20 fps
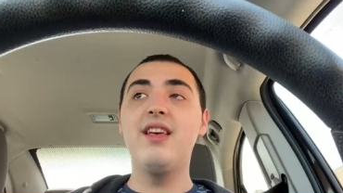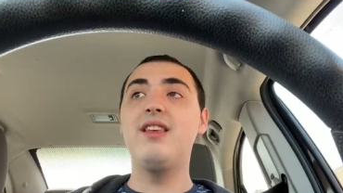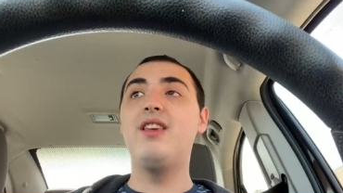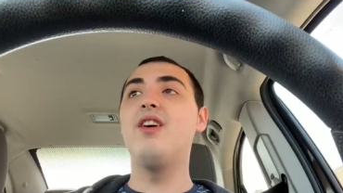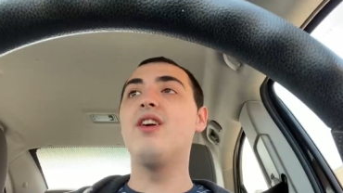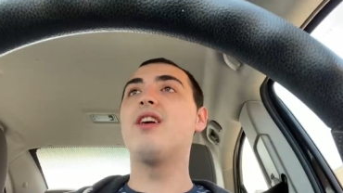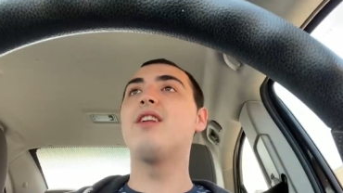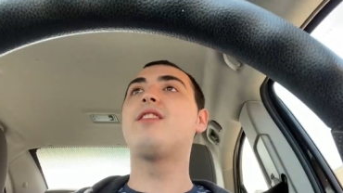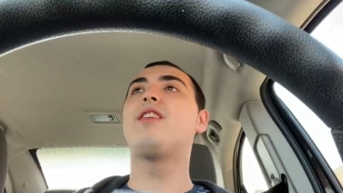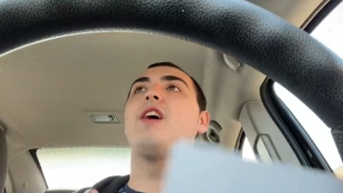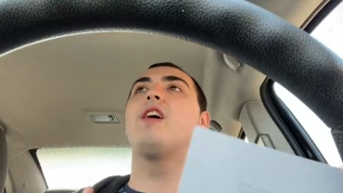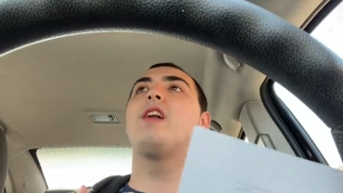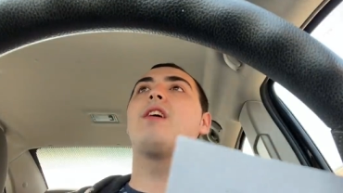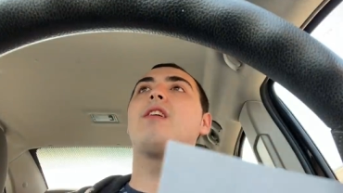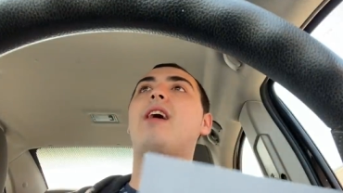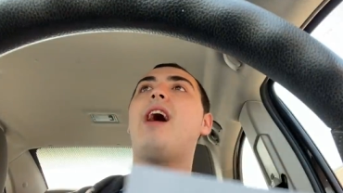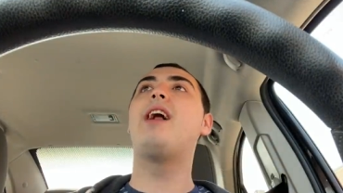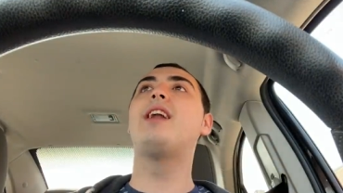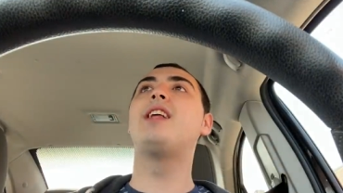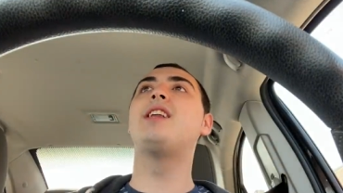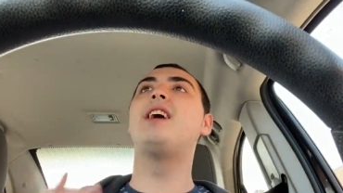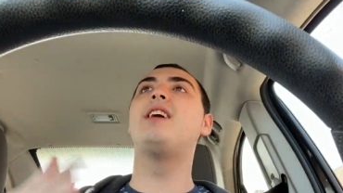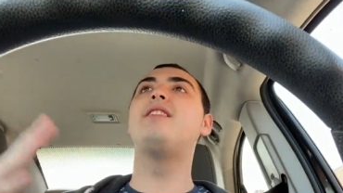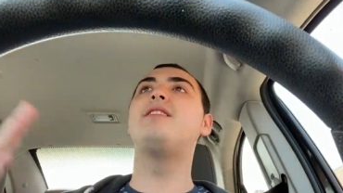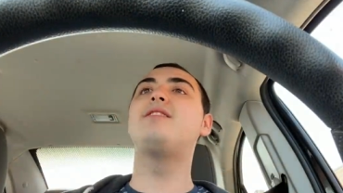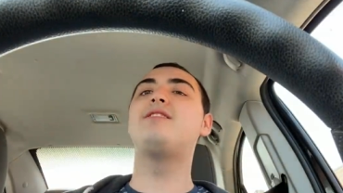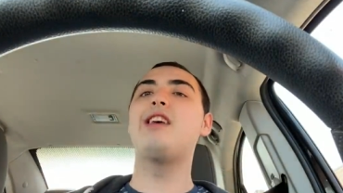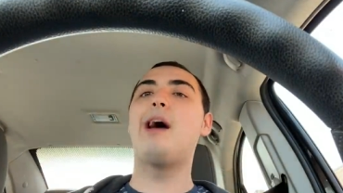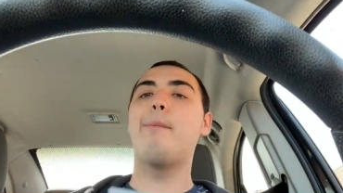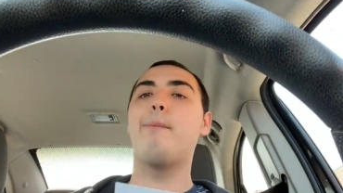you could turn around in a
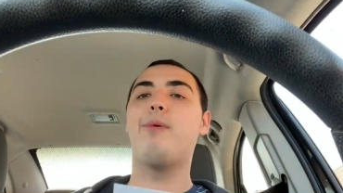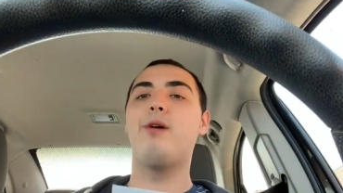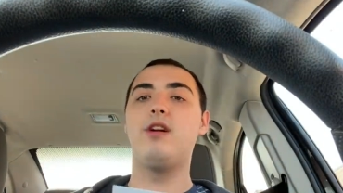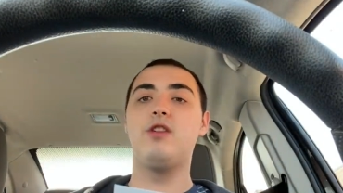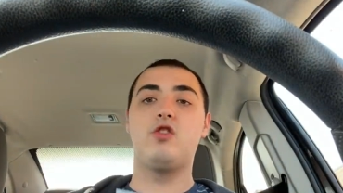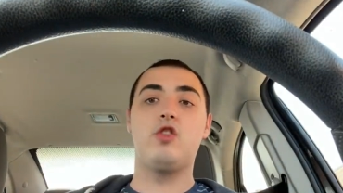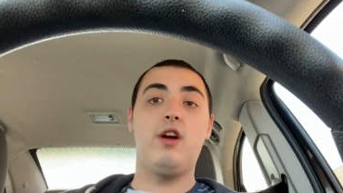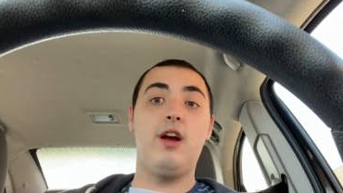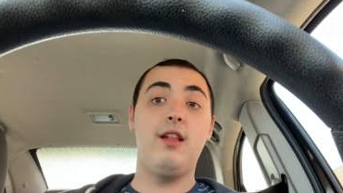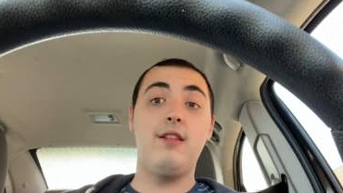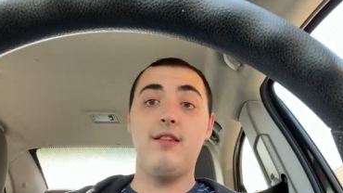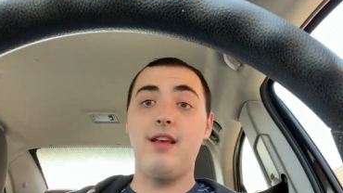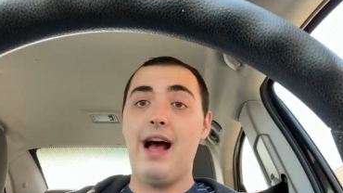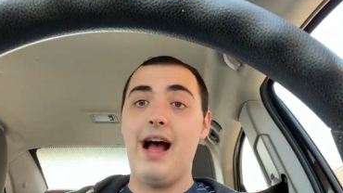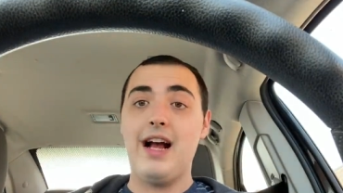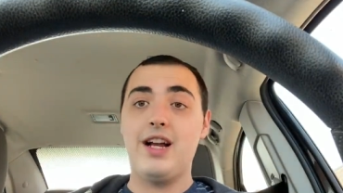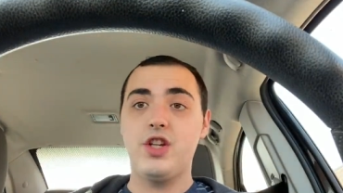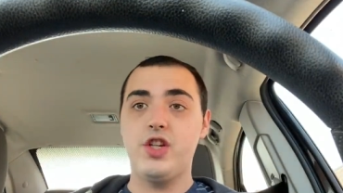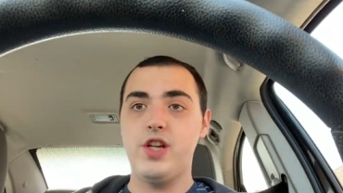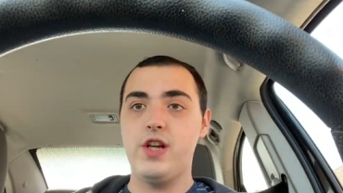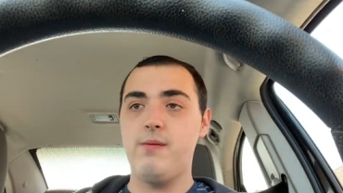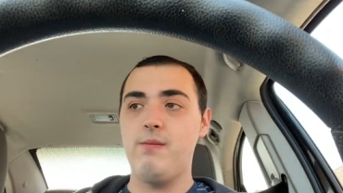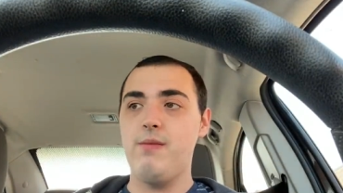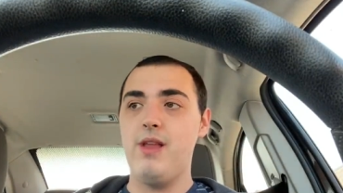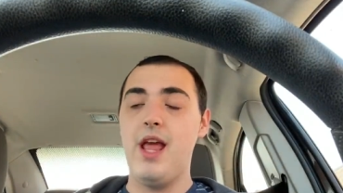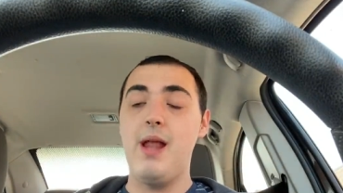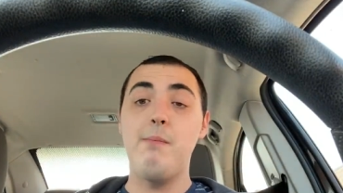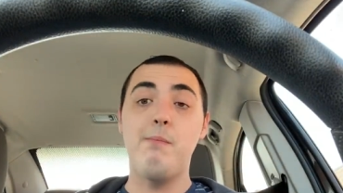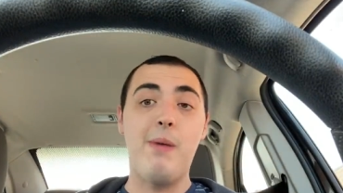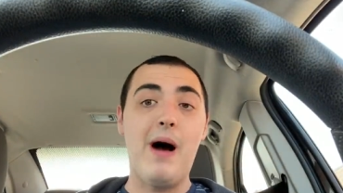separate transaction
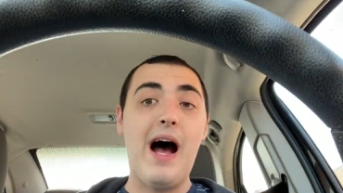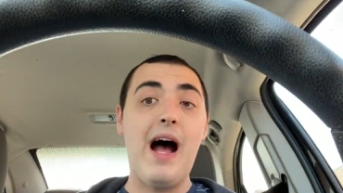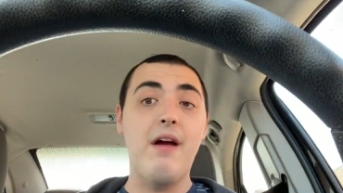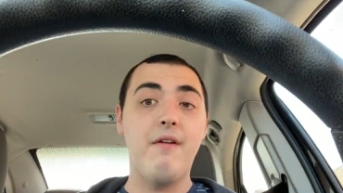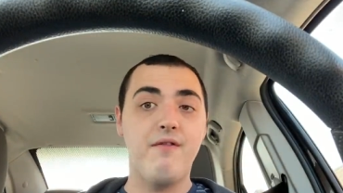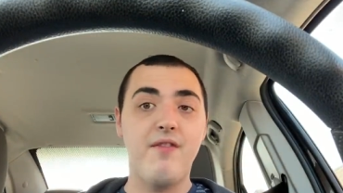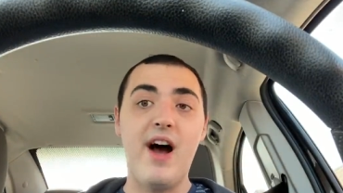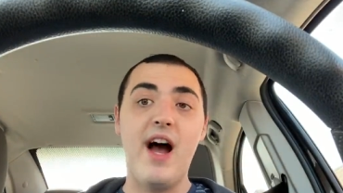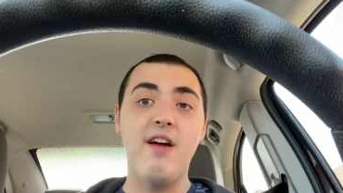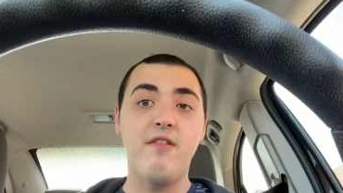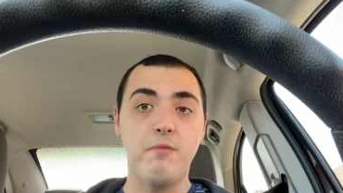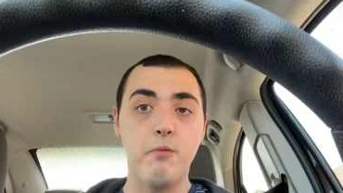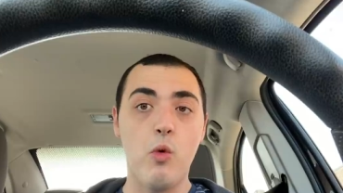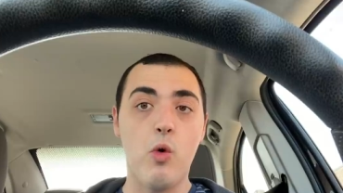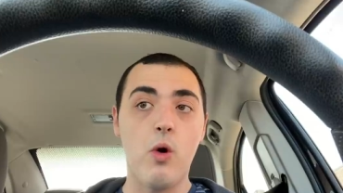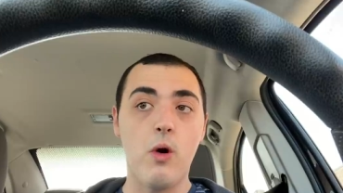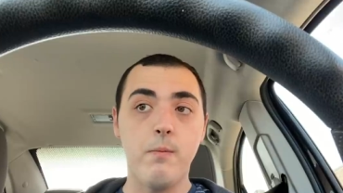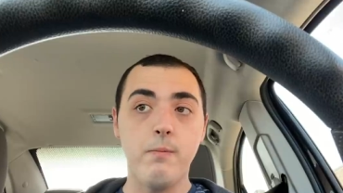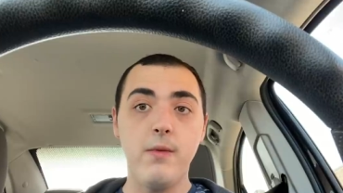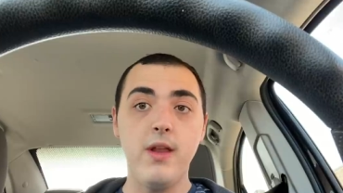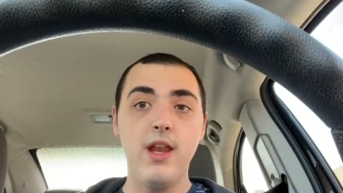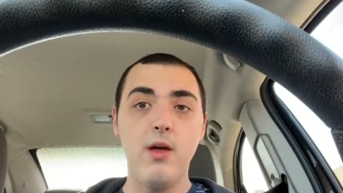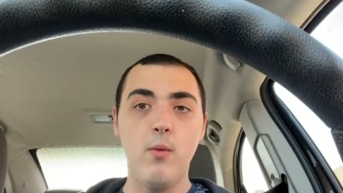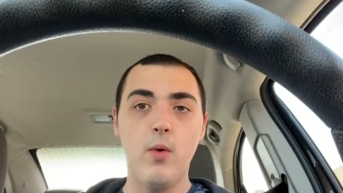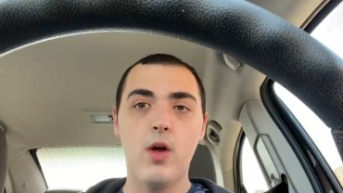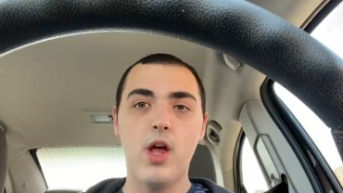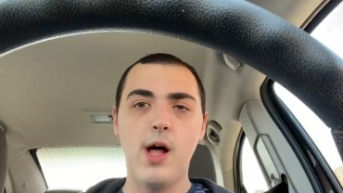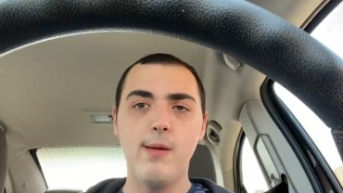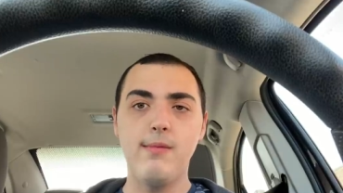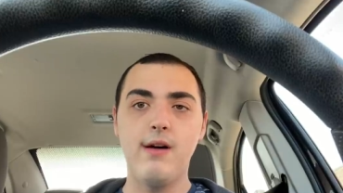and buy five more and it
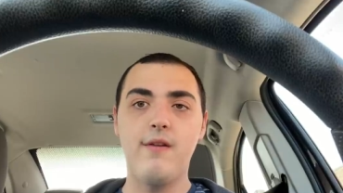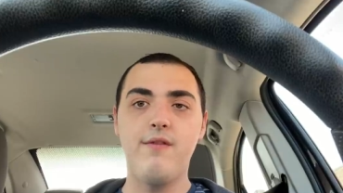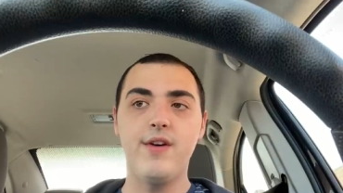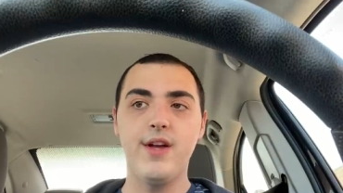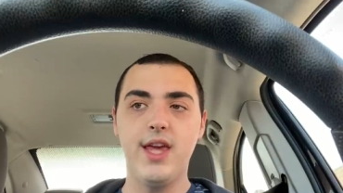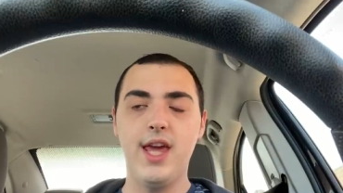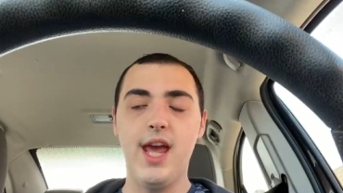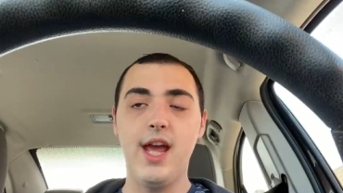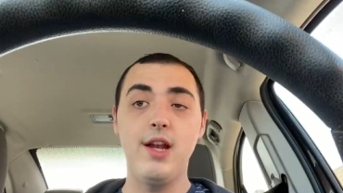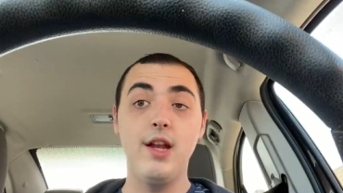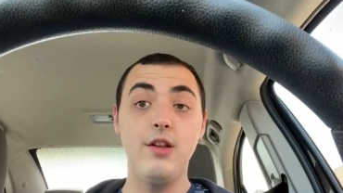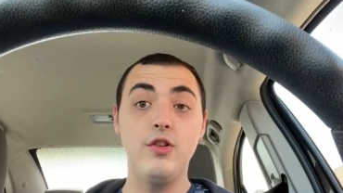will come off again.